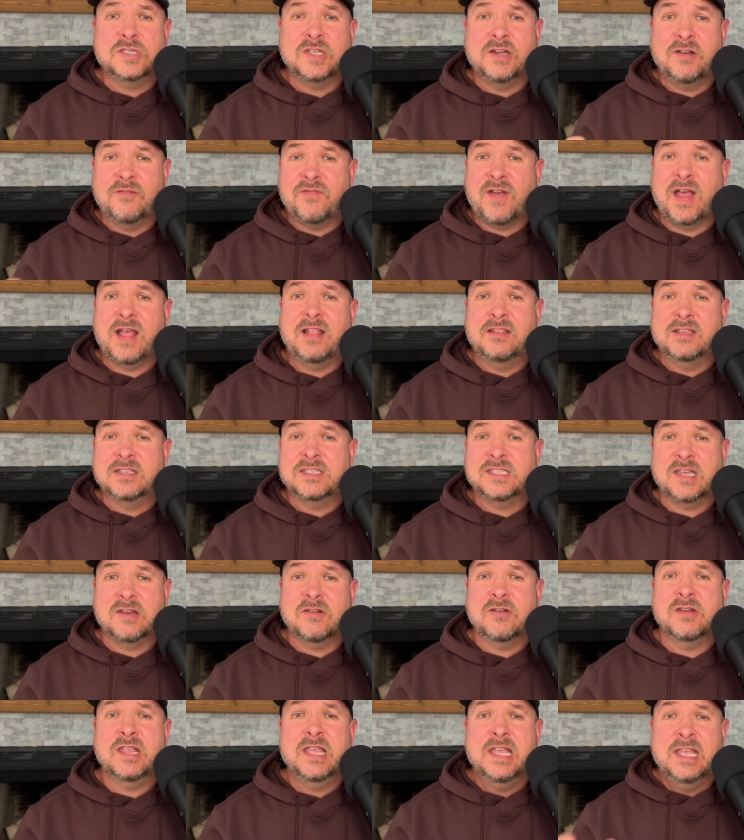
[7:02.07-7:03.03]
of
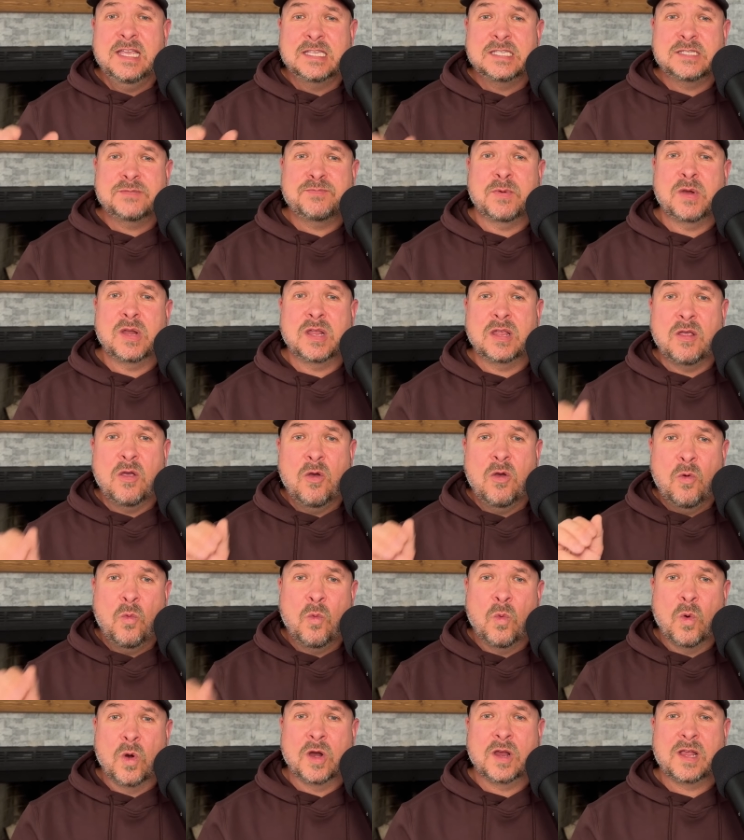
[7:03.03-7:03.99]
voluntary spring
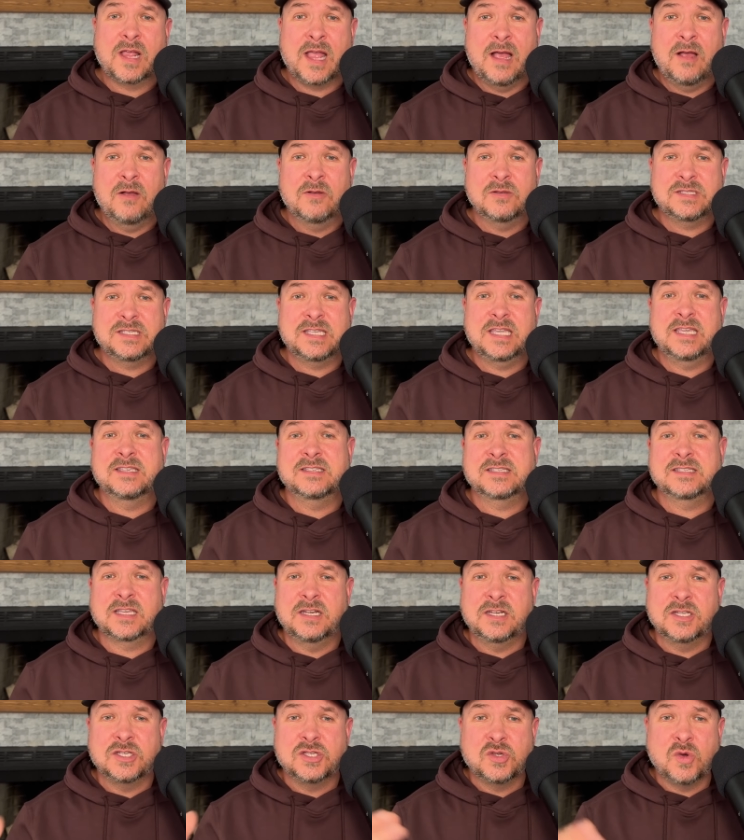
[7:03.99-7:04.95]
workouts. He's
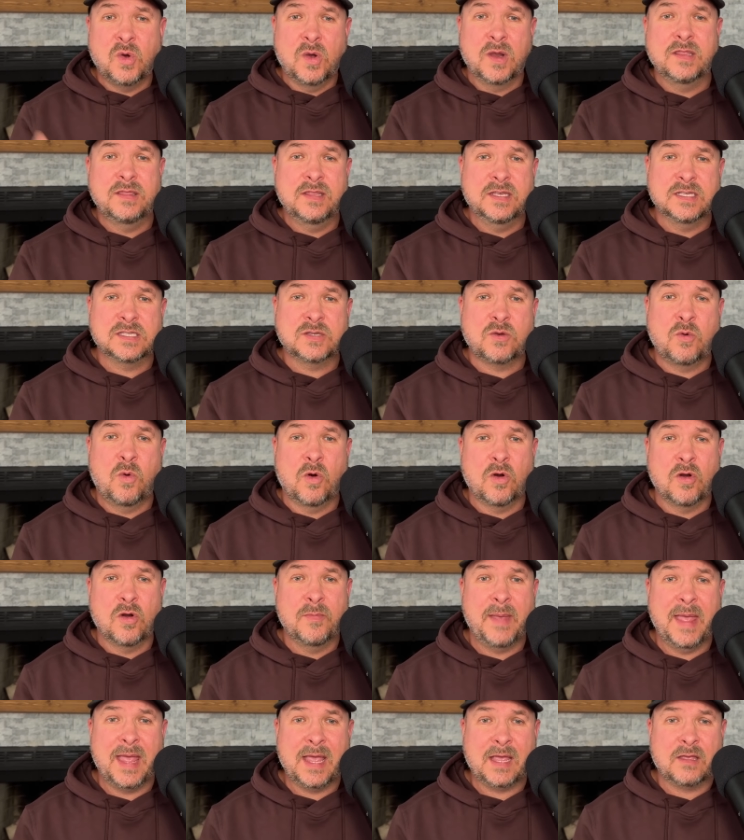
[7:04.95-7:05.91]
going to join this
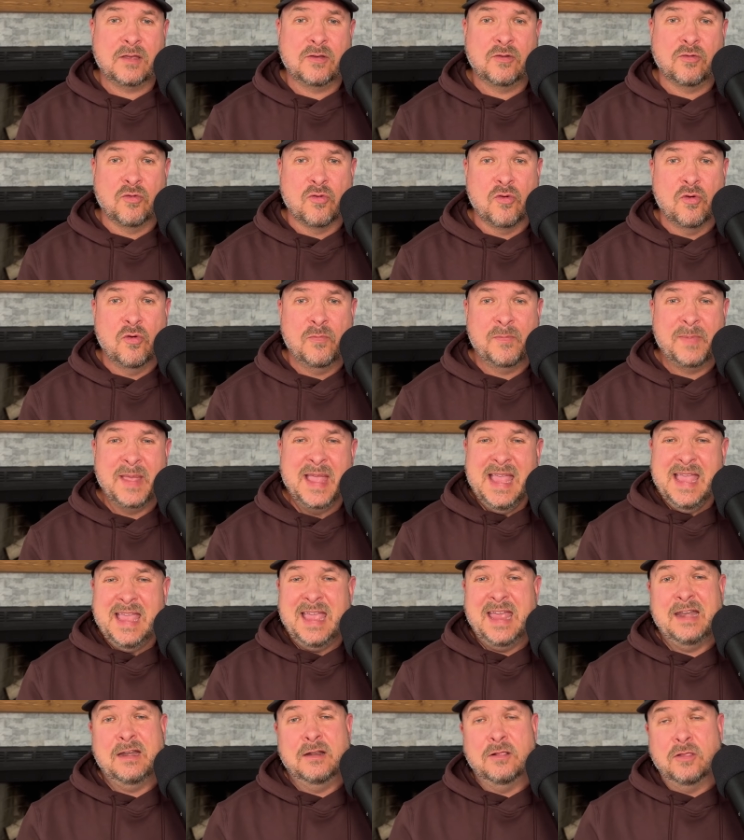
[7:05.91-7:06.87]
quarterback group,
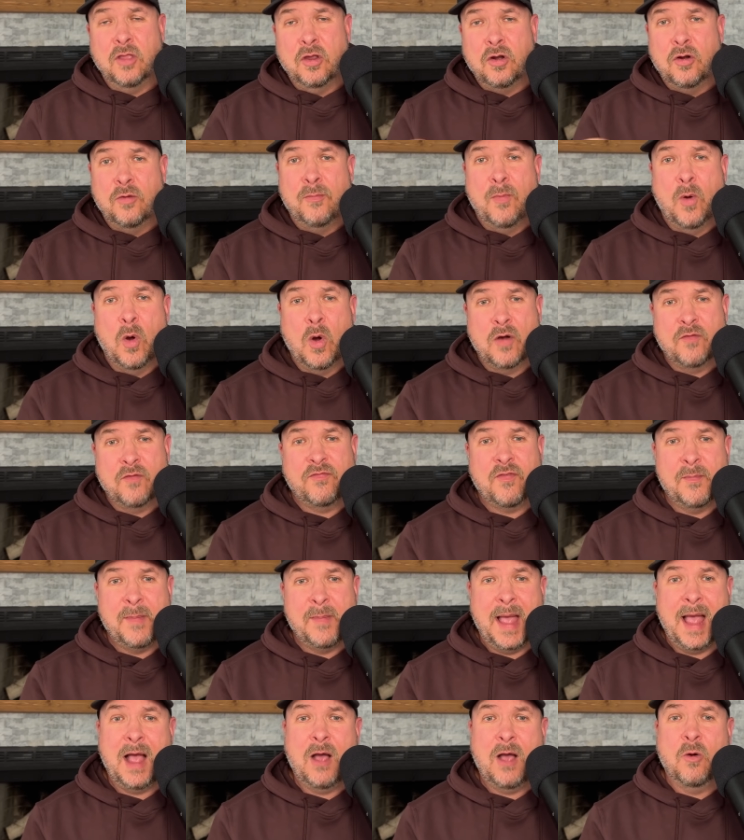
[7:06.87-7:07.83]
and a little more
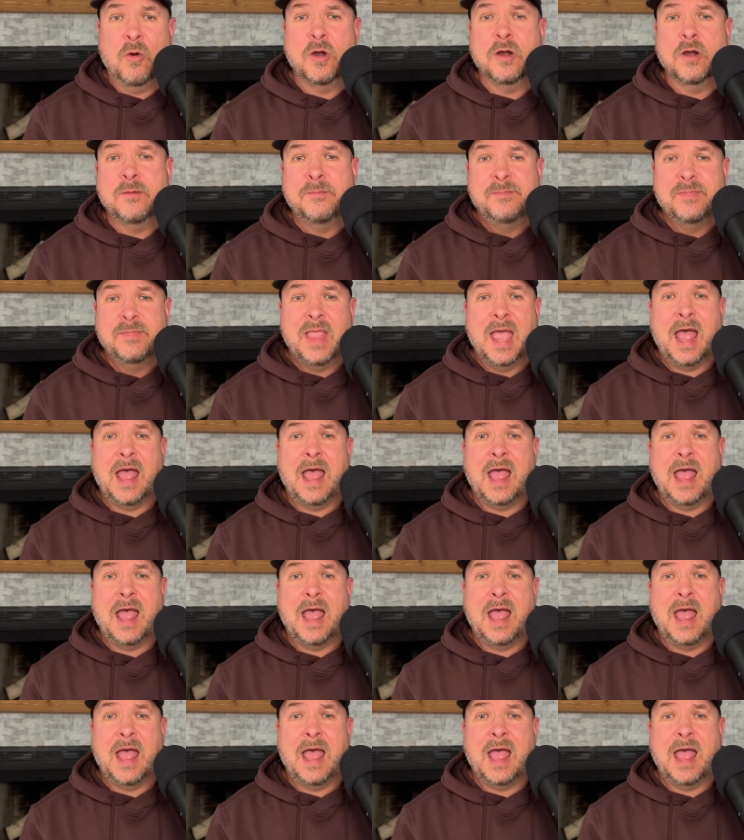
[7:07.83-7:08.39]
from Howard.